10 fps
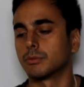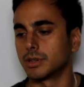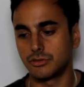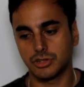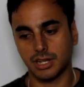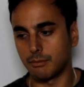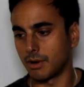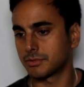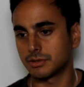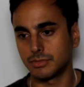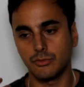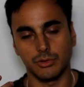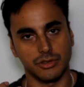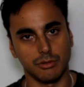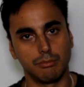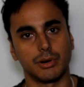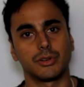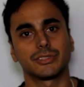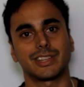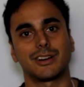but you just came up to me with your
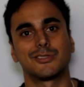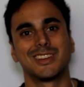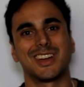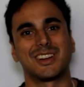balls out,